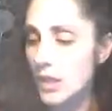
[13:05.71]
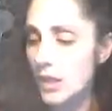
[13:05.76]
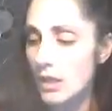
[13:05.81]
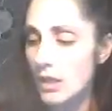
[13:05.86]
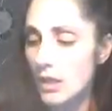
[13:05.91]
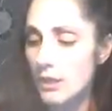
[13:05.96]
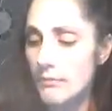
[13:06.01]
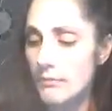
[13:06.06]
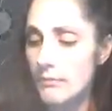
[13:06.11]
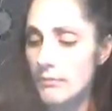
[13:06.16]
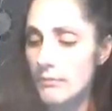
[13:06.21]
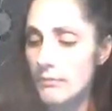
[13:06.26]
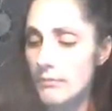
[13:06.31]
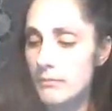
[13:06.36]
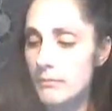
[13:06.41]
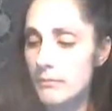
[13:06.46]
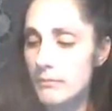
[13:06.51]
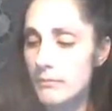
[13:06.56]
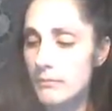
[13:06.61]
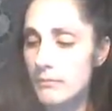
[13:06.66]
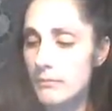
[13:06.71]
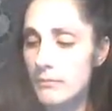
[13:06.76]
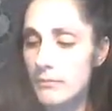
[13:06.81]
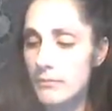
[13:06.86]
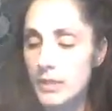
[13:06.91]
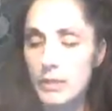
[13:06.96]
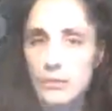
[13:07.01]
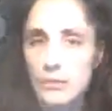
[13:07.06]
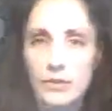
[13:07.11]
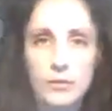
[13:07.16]
Um,
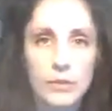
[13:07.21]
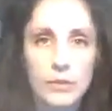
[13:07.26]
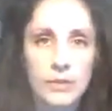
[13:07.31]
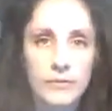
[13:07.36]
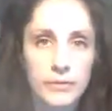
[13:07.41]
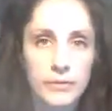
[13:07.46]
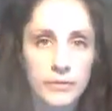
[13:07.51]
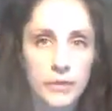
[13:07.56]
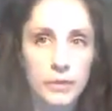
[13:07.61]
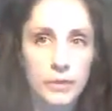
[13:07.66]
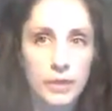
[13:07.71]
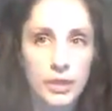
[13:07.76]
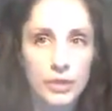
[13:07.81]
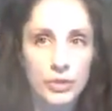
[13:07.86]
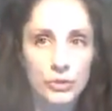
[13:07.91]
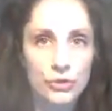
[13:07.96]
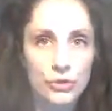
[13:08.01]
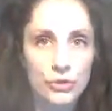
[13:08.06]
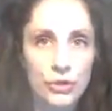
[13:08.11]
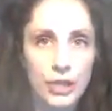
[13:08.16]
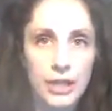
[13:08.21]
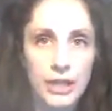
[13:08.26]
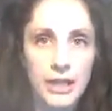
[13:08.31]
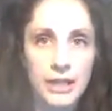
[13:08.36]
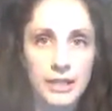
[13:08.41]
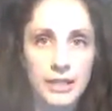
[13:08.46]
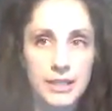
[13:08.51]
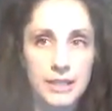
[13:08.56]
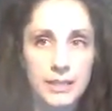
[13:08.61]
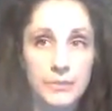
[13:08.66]
he was one of a few hundred,
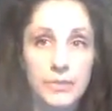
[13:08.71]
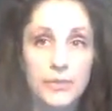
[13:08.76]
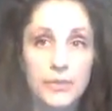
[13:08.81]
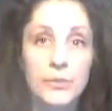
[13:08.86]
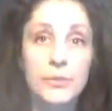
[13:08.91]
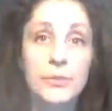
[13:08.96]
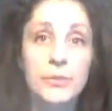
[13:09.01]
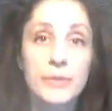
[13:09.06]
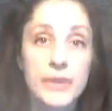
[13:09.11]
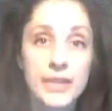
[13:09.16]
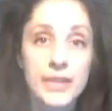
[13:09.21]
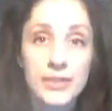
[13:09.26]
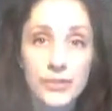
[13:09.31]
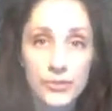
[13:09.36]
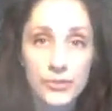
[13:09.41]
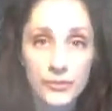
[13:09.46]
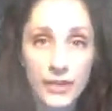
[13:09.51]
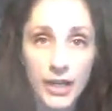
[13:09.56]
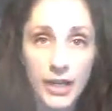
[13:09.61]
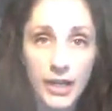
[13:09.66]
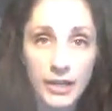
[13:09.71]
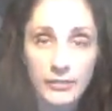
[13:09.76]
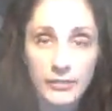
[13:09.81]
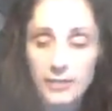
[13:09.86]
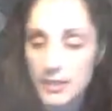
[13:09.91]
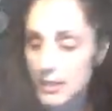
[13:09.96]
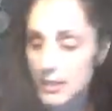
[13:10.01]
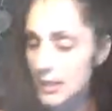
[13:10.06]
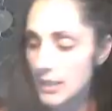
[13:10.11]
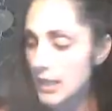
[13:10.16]
and he was the only one that
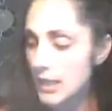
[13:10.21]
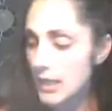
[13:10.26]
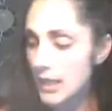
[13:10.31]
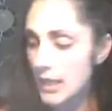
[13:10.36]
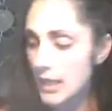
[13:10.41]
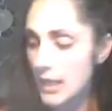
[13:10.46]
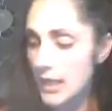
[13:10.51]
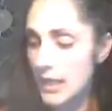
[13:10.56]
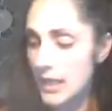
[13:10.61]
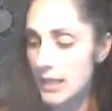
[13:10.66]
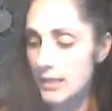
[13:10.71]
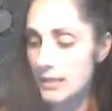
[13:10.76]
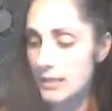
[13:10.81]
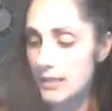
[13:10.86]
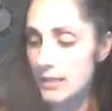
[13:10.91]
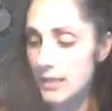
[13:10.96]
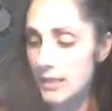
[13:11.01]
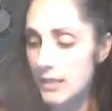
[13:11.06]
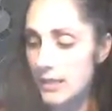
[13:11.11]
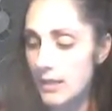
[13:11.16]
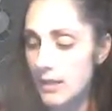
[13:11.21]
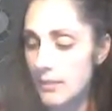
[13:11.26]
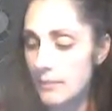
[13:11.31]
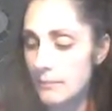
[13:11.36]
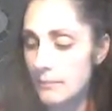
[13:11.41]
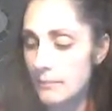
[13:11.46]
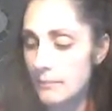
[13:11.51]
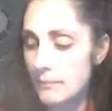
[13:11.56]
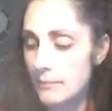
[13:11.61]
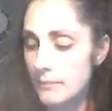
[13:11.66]
survived. And
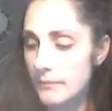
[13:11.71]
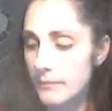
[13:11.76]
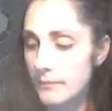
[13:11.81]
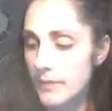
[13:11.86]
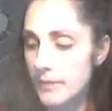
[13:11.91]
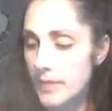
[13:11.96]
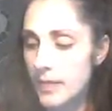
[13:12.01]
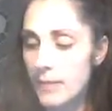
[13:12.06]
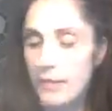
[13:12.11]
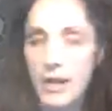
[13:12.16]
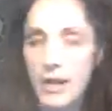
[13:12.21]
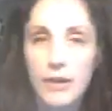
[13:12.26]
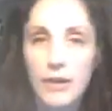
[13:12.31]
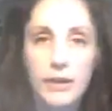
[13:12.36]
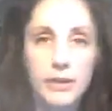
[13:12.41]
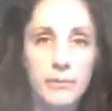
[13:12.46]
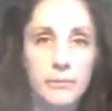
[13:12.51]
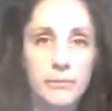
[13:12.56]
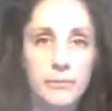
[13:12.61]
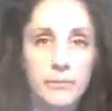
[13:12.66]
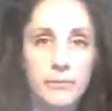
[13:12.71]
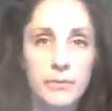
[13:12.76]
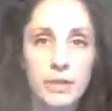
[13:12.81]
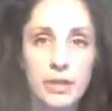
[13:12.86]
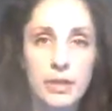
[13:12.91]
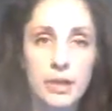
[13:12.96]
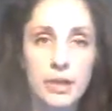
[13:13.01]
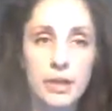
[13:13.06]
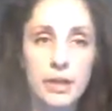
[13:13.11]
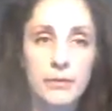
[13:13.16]
about him,
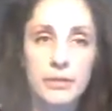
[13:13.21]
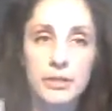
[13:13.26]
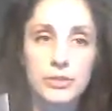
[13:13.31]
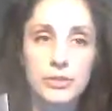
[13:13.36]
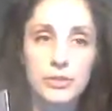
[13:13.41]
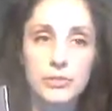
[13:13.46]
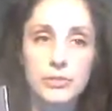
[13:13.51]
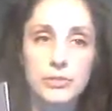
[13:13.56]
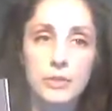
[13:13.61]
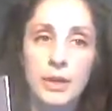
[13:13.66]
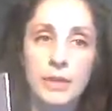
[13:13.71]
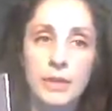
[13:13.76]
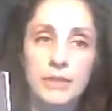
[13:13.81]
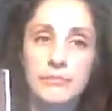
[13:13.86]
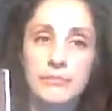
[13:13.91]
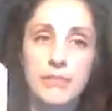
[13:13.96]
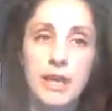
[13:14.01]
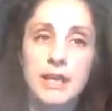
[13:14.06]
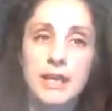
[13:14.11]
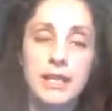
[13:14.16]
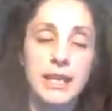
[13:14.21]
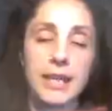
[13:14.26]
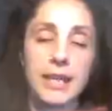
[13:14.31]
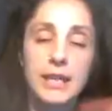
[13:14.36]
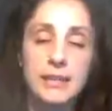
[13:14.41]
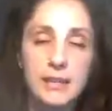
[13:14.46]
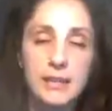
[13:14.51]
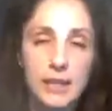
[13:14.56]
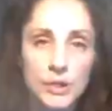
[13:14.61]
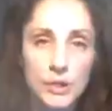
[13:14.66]
I
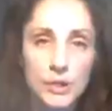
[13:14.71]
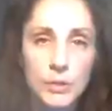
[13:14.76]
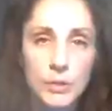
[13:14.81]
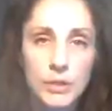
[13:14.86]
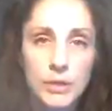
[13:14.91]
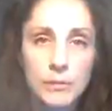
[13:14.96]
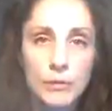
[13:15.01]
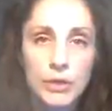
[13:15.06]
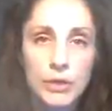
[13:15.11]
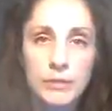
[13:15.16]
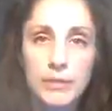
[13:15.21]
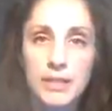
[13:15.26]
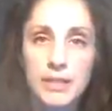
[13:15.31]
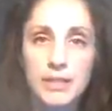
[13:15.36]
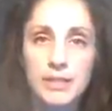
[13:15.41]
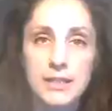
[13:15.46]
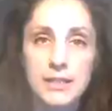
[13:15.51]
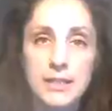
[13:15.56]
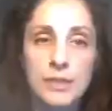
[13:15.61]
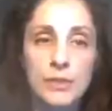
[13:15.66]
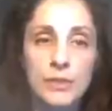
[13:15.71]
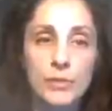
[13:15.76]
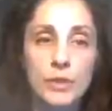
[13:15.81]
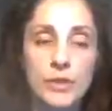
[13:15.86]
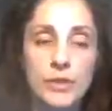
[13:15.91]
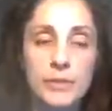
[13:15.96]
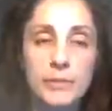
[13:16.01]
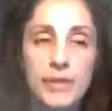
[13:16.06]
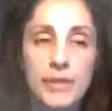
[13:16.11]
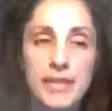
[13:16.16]
can't tell you anymore because it is one
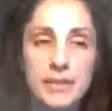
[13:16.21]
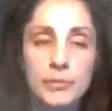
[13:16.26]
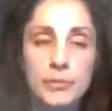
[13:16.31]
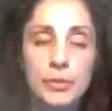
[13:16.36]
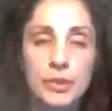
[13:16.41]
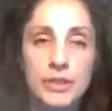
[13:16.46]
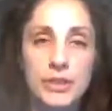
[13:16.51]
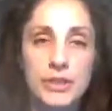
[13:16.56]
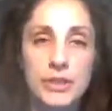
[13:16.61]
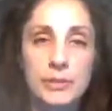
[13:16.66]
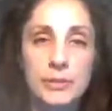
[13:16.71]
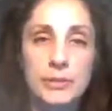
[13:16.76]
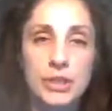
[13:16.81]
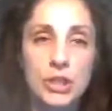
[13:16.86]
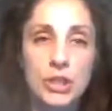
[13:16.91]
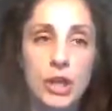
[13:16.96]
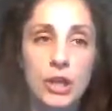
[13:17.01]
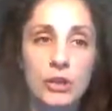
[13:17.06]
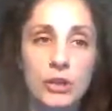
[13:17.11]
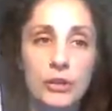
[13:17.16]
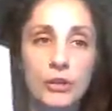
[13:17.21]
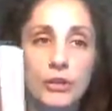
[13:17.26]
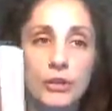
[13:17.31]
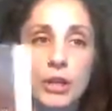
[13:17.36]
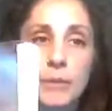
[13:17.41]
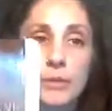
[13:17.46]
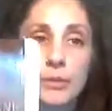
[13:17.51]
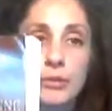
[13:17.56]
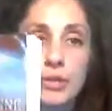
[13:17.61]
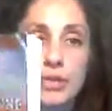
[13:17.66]
of the best books. Like, my daughter could
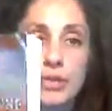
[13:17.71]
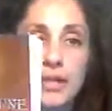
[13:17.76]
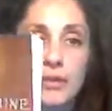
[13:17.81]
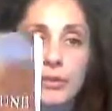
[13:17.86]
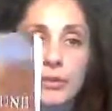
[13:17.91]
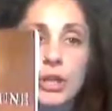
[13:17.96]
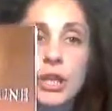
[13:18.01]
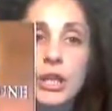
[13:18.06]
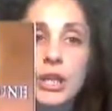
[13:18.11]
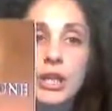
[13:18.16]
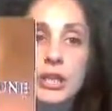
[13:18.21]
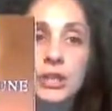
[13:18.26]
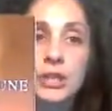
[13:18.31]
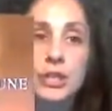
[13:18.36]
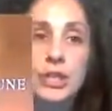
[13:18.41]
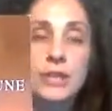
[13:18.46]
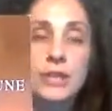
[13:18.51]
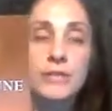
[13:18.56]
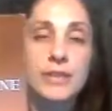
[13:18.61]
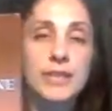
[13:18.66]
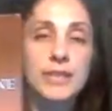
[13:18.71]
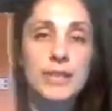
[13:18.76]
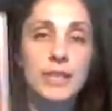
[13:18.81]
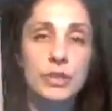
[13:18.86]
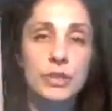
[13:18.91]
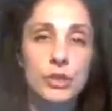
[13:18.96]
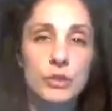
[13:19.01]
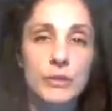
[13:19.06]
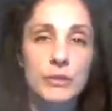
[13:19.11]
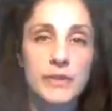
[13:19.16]
not put it down. She even
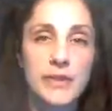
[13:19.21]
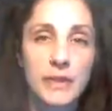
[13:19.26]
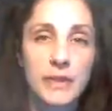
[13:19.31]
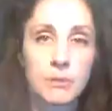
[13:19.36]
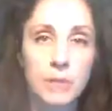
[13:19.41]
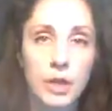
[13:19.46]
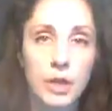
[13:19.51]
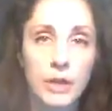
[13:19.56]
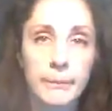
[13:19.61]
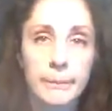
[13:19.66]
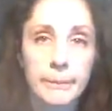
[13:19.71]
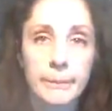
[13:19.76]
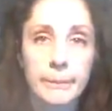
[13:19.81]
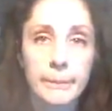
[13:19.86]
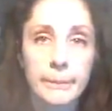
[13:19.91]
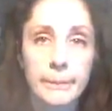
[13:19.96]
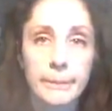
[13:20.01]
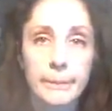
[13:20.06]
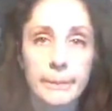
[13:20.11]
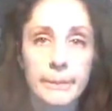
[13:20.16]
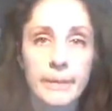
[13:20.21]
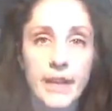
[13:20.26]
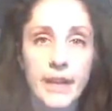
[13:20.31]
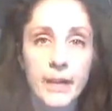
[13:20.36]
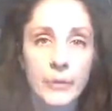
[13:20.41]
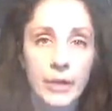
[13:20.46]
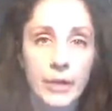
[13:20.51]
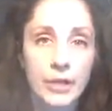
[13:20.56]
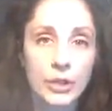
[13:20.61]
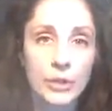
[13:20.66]
said, she was like, Mom,
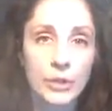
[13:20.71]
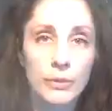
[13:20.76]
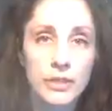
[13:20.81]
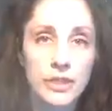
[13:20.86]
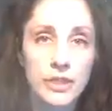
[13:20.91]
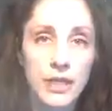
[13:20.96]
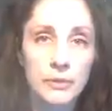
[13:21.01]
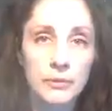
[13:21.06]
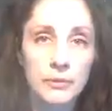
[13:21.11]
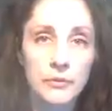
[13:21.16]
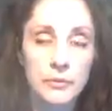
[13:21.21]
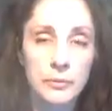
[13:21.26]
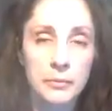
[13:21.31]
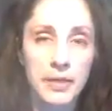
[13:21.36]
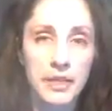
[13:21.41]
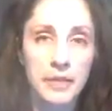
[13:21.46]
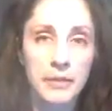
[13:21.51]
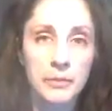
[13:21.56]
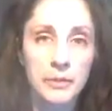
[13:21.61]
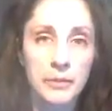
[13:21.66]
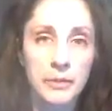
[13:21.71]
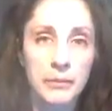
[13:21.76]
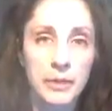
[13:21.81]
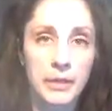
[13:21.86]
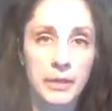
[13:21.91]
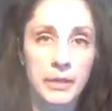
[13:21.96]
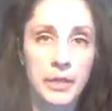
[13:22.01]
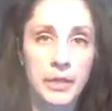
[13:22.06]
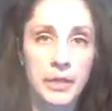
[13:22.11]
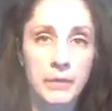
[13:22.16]
now I know what type of a man I want to
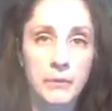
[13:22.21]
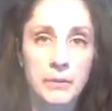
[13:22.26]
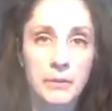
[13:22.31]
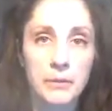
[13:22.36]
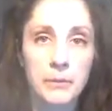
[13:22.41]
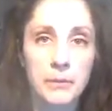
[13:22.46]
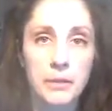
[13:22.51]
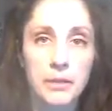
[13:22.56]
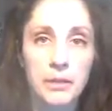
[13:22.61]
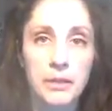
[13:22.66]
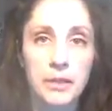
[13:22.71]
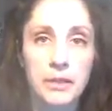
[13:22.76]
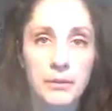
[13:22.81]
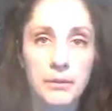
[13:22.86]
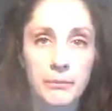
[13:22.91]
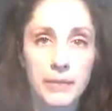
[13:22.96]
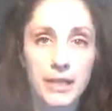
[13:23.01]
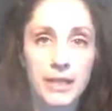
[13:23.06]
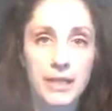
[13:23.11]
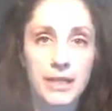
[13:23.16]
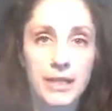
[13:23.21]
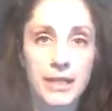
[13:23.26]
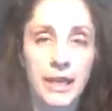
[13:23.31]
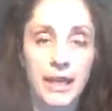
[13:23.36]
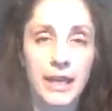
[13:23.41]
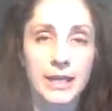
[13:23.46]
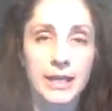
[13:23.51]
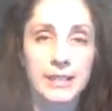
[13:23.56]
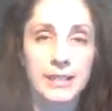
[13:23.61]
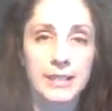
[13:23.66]
marry. I want to marry a man
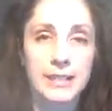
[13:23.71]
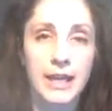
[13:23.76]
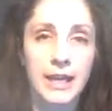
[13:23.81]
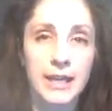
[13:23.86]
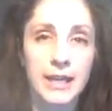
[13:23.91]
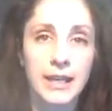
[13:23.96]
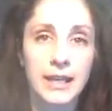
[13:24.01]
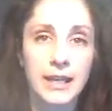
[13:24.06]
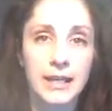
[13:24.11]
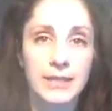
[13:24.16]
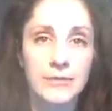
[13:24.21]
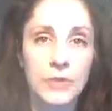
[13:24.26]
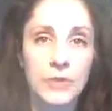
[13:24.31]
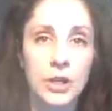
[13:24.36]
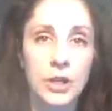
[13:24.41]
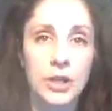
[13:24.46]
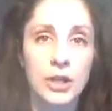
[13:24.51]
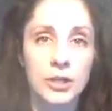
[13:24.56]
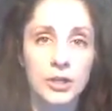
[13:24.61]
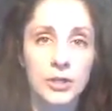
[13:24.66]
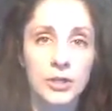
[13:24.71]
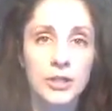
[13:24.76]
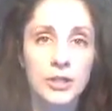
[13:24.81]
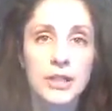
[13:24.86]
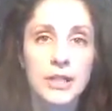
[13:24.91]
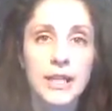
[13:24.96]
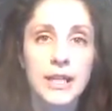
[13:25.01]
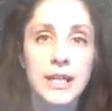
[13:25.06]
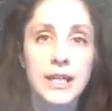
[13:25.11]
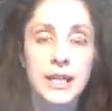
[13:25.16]
that has that kind of
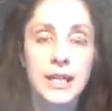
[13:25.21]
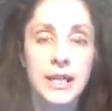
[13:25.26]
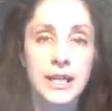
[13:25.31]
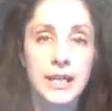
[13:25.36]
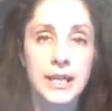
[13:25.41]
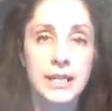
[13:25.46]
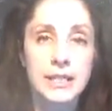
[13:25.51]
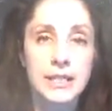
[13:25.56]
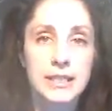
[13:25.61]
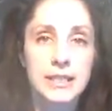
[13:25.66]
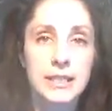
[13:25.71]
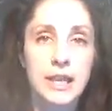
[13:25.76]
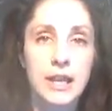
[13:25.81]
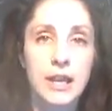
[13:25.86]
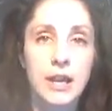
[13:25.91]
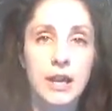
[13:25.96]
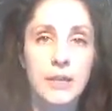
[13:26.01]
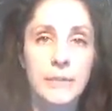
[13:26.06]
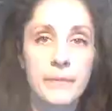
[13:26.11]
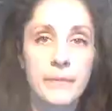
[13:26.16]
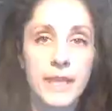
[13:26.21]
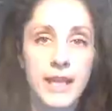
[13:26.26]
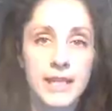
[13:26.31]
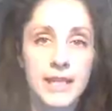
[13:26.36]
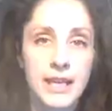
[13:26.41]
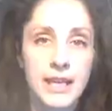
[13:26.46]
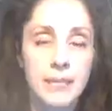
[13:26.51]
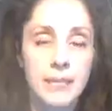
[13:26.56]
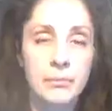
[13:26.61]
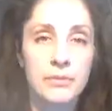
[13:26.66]
honor and that
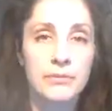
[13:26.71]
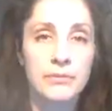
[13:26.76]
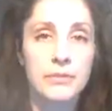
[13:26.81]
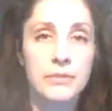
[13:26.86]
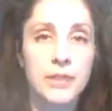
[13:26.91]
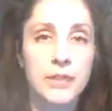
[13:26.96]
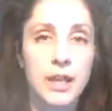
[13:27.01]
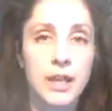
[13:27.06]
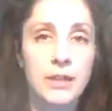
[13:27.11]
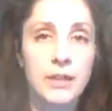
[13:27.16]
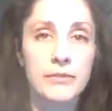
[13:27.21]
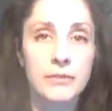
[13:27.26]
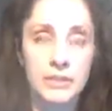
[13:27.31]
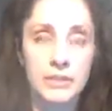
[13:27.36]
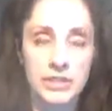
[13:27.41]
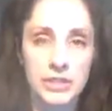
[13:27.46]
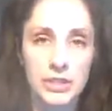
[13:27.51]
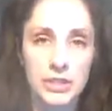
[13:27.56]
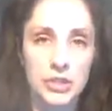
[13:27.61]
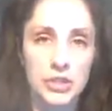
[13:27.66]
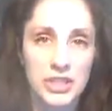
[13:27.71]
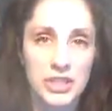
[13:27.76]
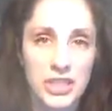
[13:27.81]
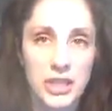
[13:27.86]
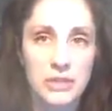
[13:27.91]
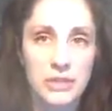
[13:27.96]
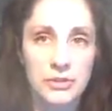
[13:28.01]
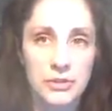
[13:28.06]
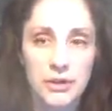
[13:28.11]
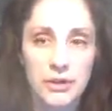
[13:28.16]
type of love and such a
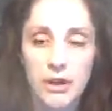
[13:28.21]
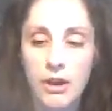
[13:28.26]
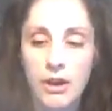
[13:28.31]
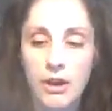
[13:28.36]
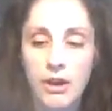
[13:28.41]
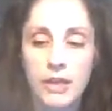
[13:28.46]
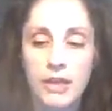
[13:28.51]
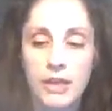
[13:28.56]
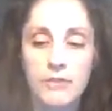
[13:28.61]
tender heart.